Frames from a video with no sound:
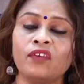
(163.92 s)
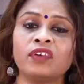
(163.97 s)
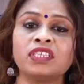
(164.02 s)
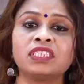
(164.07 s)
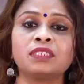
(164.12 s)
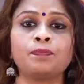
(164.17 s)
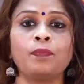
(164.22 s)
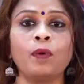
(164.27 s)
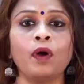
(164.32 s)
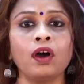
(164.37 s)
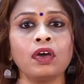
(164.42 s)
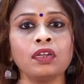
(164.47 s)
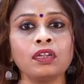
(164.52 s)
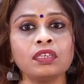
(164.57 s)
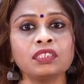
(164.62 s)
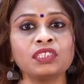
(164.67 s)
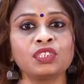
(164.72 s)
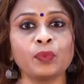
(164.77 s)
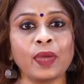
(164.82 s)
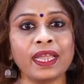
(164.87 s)
was born
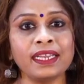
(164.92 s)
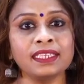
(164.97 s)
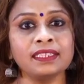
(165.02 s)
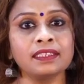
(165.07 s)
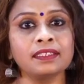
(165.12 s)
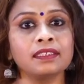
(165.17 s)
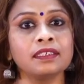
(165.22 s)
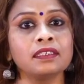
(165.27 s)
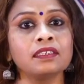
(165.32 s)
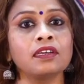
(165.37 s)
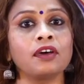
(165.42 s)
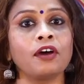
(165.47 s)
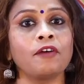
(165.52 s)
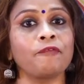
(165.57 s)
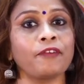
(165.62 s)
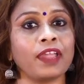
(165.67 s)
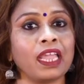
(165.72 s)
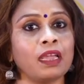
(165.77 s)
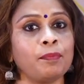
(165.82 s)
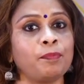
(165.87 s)
on 23rd of
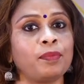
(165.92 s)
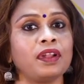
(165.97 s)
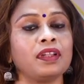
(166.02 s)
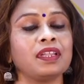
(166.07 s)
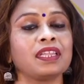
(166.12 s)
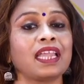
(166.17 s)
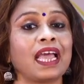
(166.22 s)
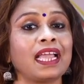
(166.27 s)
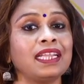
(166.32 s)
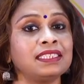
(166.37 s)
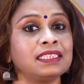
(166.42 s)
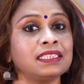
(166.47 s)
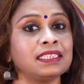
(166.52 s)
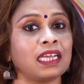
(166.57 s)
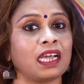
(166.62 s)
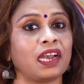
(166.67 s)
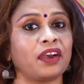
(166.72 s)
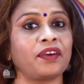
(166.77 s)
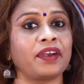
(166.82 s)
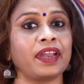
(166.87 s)
April
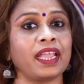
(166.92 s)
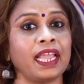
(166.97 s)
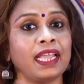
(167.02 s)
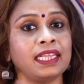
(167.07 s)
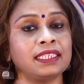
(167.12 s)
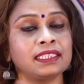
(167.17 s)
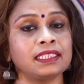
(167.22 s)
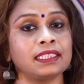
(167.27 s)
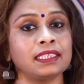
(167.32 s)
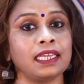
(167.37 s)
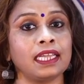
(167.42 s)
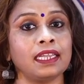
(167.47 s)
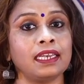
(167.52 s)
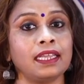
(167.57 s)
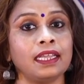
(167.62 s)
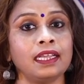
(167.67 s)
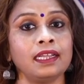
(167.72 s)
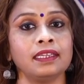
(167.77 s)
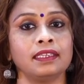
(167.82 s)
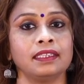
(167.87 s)
1918 in
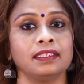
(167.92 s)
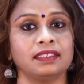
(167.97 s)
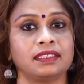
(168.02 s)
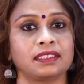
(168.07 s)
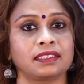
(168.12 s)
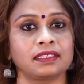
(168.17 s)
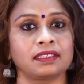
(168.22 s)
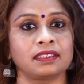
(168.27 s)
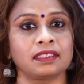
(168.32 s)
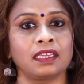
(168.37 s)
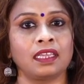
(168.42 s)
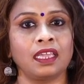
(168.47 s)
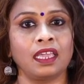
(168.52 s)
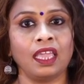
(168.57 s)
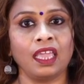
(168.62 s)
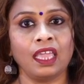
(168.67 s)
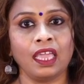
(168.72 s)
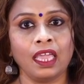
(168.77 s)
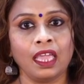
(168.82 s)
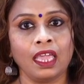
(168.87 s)
England.
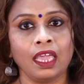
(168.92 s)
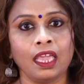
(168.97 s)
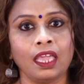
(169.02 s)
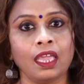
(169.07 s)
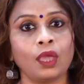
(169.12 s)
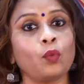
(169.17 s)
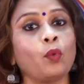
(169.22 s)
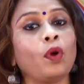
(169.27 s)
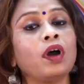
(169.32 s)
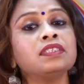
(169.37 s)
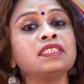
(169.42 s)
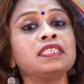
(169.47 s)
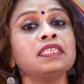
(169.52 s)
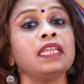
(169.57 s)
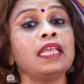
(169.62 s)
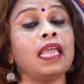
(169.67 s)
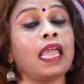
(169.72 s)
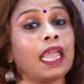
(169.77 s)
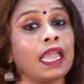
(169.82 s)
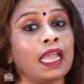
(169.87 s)
He was an
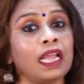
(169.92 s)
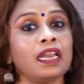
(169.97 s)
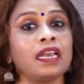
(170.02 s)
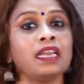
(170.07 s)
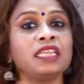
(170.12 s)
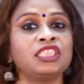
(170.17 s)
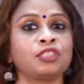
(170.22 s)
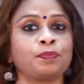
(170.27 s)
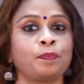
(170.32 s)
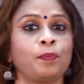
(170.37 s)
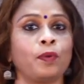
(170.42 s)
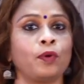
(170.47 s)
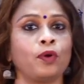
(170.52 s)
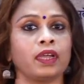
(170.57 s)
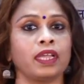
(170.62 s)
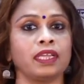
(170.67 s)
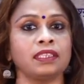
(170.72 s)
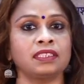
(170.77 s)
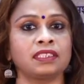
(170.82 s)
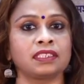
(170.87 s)
English
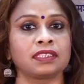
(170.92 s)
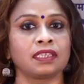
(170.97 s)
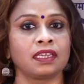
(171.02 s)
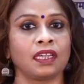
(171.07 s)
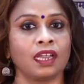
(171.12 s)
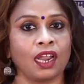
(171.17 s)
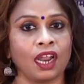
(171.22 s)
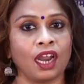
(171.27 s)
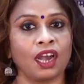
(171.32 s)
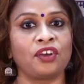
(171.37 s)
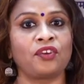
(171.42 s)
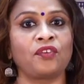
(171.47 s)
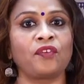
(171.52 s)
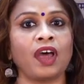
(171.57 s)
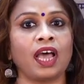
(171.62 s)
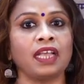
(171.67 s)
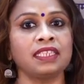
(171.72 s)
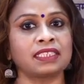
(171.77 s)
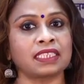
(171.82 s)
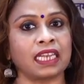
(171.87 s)
poet,
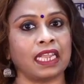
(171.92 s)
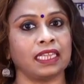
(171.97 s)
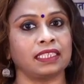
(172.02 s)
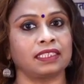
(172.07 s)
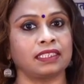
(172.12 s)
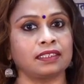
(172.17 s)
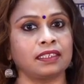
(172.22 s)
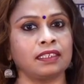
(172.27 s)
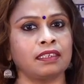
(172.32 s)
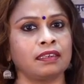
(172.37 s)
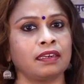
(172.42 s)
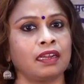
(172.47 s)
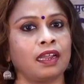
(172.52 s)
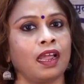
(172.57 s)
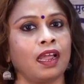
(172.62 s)
translator,